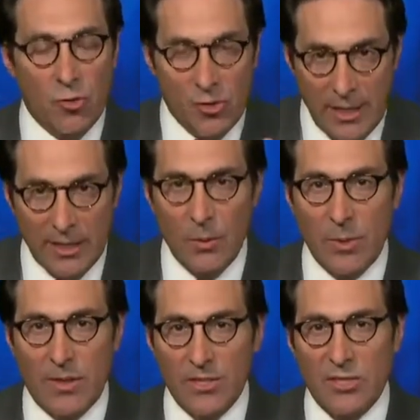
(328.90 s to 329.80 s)
dealing
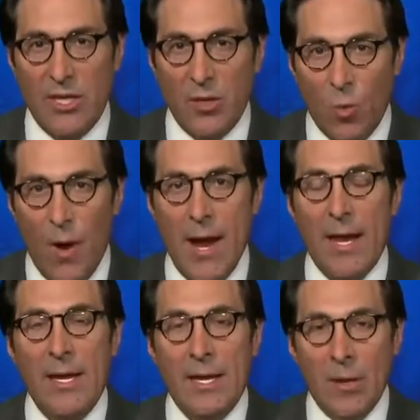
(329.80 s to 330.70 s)
with this in the
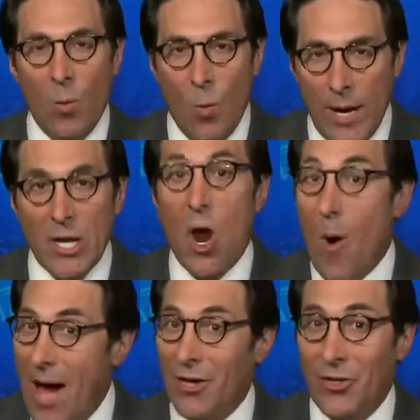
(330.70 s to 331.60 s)
way we know
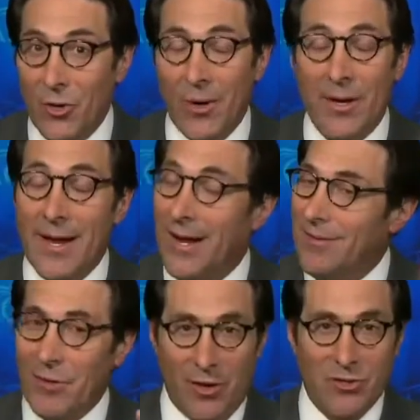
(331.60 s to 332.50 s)
how to do it. Now,
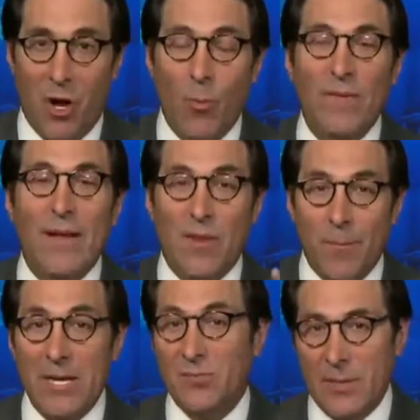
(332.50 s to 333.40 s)
look, Sean, we've got the
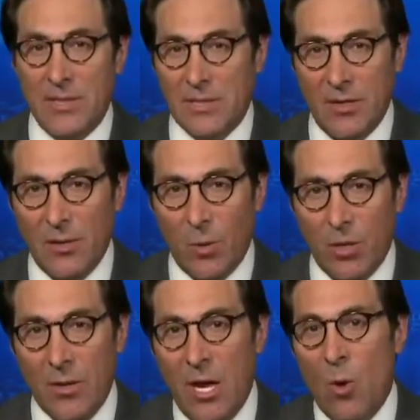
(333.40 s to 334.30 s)
best military in the
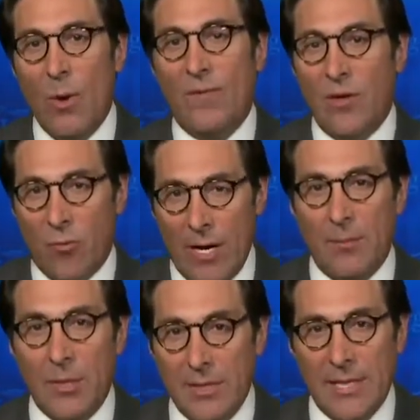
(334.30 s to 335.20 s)
world. We have
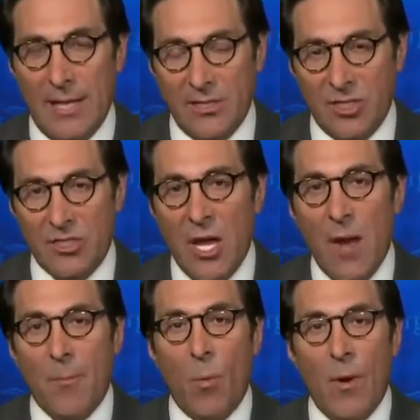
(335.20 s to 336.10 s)
incredible intelligence.
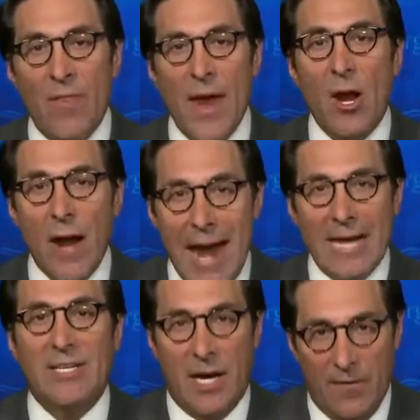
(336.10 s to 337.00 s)
But when they are
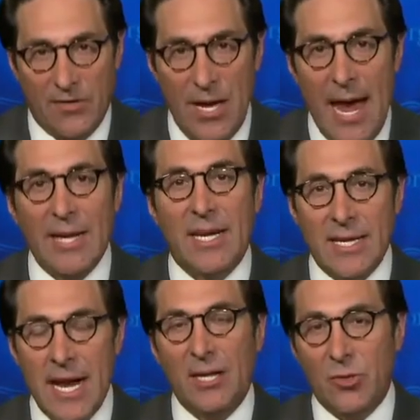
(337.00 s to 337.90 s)
handcuffed and
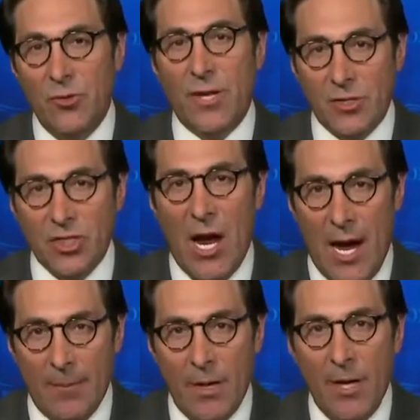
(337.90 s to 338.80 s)
cannot do their job,